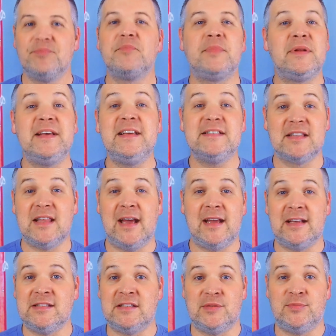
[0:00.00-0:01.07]
Please like
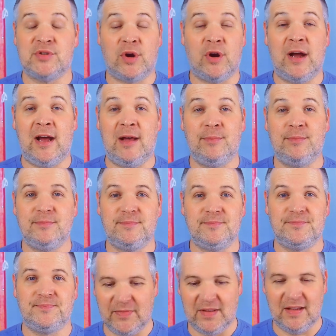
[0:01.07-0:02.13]
and subscribe.
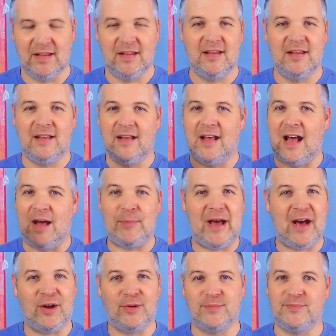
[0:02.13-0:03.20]
I'm
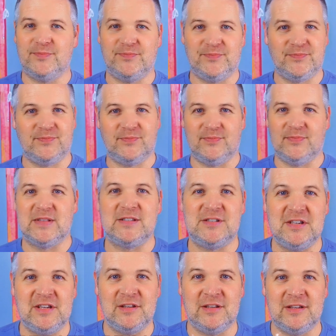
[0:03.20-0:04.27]
out. See
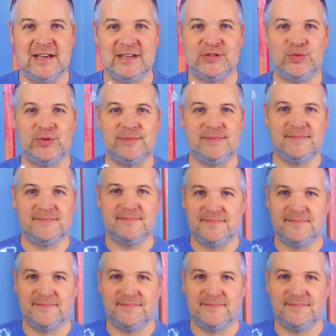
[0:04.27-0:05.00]
you in the next one.